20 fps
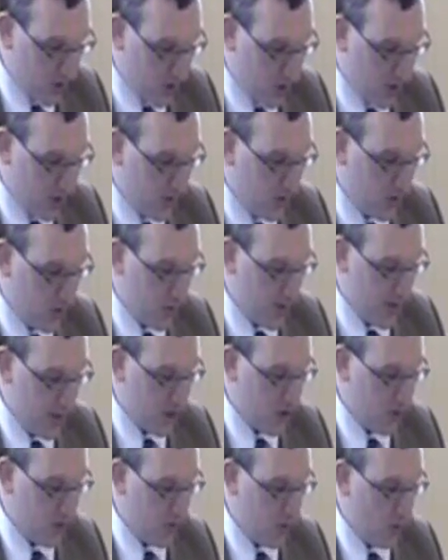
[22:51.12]
himself to be
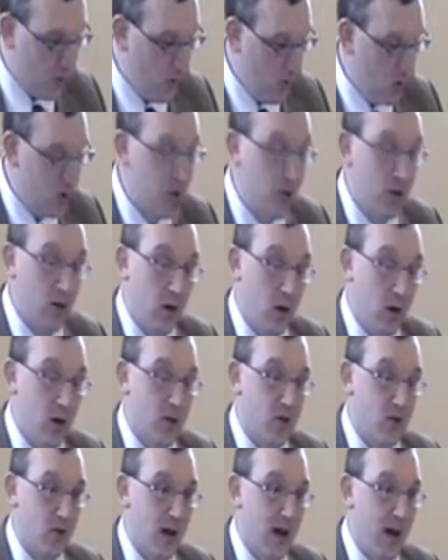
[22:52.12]
exposed to God's